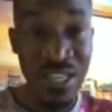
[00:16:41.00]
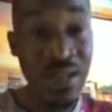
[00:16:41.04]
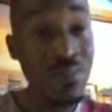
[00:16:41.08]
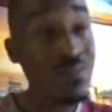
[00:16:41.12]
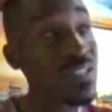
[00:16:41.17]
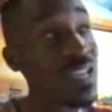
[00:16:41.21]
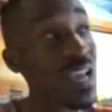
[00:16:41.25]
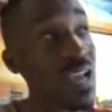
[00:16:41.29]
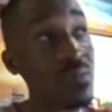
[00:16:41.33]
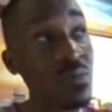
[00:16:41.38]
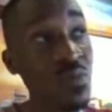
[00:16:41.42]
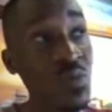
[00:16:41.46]

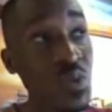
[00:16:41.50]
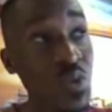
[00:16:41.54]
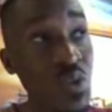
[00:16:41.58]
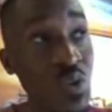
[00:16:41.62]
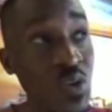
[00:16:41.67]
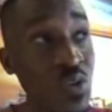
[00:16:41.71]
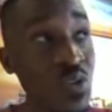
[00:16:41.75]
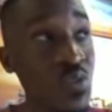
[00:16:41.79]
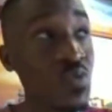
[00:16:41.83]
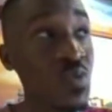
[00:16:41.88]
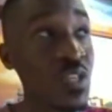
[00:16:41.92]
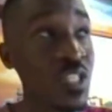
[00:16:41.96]
Sometimes we
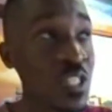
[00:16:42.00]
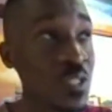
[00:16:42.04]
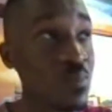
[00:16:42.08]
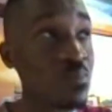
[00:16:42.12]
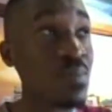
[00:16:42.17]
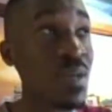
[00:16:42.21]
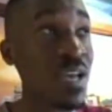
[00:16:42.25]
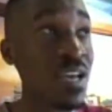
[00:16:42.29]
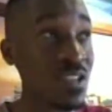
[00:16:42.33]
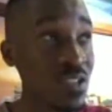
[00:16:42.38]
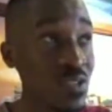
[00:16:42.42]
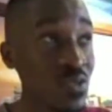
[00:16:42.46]
don't
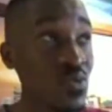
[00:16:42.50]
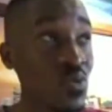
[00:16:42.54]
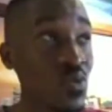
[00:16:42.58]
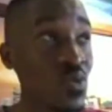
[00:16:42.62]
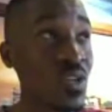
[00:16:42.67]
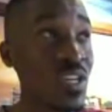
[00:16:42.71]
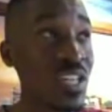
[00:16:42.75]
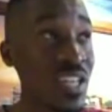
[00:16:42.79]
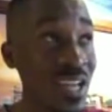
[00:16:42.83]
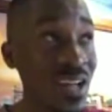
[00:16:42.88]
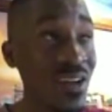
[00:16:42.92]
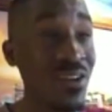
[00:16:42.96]
respect
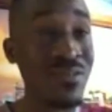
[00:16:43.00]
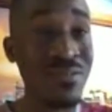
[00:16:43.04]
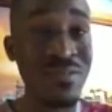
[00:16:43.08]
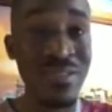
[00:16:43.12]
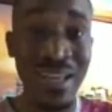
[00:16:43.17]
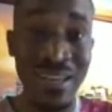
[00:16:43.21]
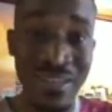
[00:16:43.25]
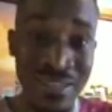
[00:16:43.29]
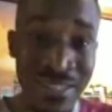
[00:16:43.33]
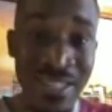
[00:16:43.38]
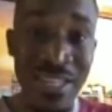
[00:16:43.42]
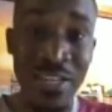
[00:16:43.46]
good
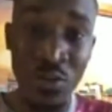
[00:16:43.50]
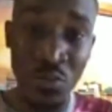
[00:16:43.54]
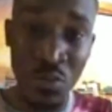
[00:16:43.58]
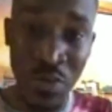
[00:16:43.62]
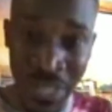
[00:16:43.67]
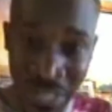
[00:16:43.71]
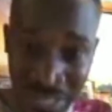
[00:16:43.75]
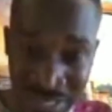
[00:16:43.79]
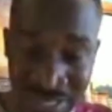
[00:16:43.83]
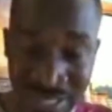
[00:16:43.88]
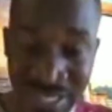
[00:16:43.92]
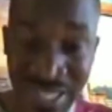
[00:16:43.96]
health until
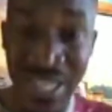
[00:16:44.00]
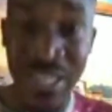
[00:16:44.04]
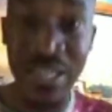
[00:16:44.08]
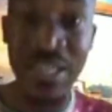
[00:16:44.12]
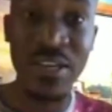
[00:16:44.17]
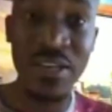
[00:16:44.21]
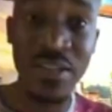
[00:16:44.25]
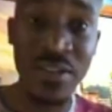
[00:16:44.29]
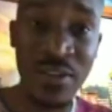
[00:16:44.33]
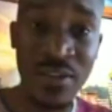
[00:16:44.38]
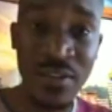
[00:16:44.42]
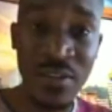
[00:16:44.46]
we are
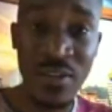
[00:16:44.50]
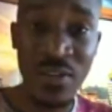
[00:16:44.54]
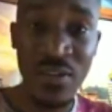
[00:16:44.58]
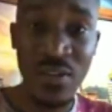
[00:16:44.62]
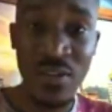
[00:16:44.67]
sick.